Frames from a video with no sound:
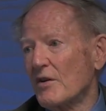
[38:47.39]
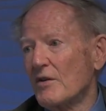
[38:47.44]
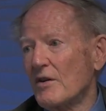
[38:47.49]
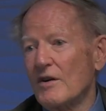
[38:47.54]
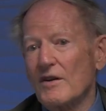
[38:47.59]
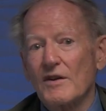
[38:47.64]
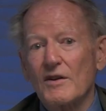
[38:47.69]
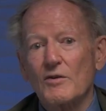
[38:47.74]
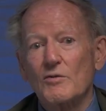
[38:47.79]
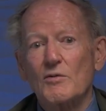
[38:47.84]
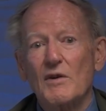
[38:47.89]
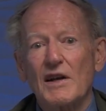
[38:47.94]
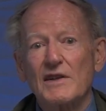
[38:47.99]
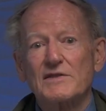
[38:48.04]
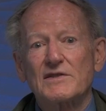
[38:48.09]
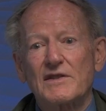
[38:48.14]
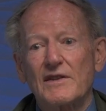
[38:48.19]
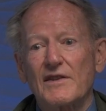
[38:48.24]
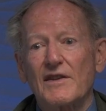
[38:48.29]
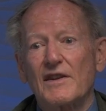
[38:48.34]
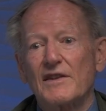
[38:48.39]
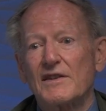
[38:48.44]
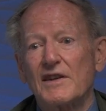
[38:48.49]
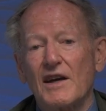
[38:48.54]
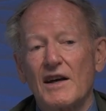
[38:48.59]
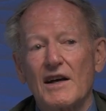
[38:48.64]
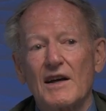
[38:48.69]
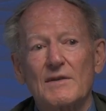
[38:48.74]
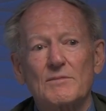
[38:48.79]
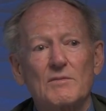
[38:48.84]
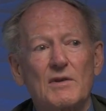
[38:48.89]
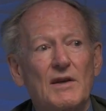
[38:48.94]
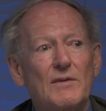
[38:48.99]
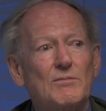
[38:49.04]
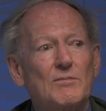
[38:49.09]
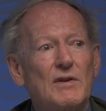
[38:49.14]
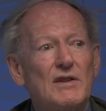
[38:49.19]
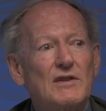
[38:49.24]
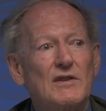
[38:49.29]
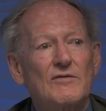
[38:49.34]
all the rest of the time
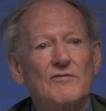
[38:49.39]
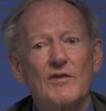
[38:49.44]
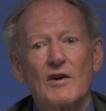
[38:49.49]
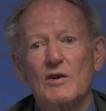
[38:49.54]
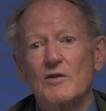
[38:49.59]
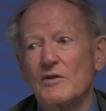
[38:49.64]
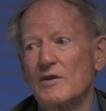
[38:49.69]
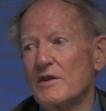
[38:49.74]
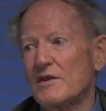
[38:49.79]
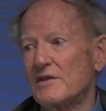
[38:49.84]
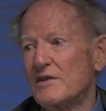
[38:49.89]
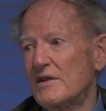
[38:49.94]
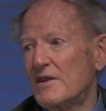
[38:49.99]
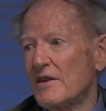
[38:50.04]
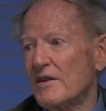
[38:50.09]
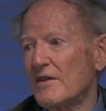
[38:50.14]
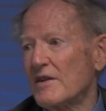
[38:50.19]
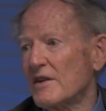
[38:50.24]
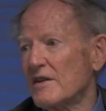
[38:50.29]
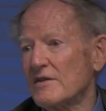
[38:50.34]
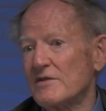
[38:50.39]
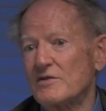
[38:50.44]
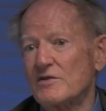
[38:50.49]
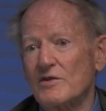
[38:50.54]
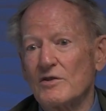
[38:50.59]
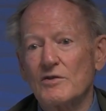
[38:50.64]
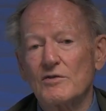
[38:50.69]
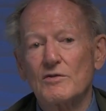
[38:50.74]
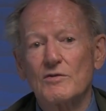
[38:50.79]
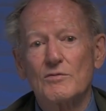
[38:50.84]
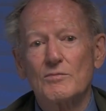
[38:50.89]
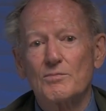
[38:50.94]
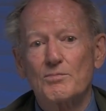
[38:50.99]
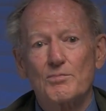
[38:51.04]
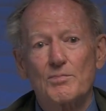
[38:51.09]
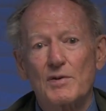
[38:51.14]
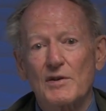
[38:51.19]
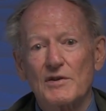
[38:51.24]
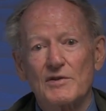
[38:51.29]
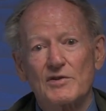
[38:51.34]
can be devoted to these new
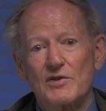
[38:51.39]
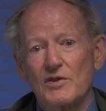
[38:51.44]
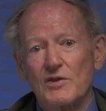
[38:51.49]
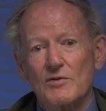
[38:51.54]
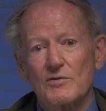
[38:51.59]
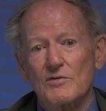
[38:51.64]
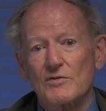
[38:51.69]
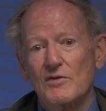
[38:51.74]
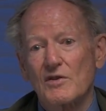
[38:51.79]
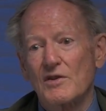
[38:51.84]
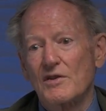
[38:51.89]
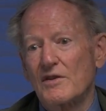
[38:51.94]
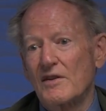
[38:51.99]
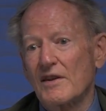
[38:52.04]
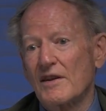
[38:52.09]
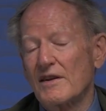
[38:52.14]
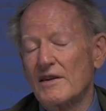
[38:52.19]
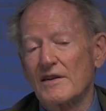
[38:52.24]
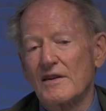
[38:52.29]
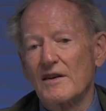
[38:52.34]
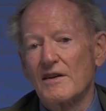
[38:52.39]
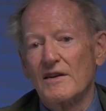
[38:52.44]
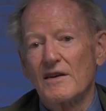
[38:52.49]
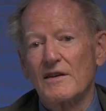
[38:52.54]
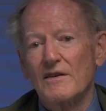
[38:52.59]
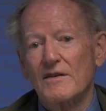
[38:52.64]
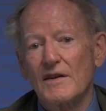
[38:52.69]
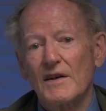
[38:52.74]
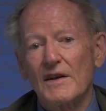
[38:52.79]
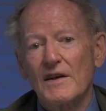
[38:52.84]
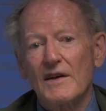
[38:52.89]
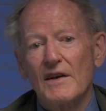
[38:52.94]
pursuits that